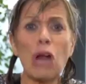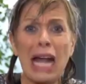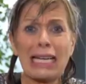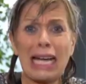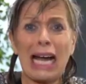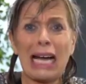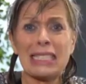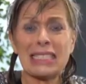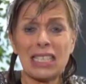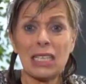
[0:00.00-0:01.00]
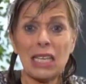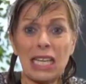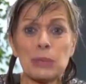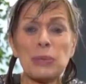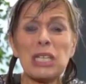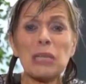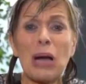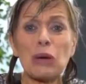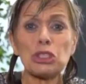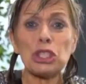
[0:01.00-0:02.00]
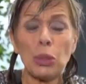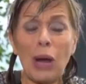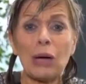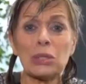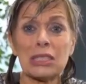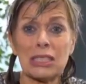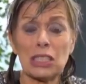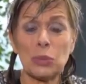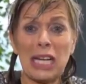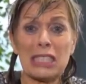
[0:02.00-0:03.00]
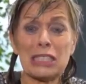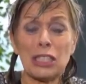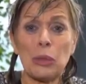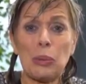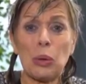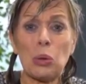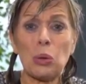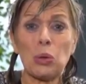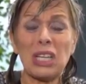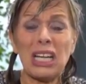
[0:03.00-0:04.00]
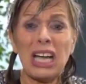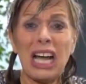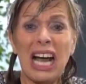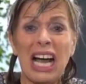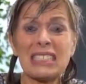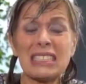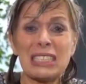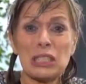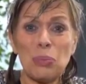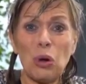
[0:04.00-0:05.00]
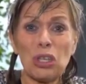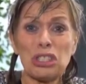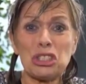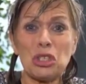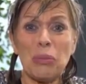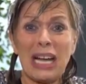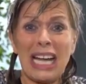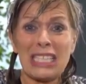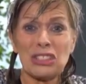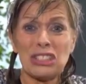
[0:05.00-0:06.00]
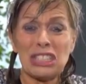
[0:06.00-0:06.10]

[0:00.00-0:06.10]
Right, guys. It's been about 2 hours since we entered the pool. And since Morgan dunked my head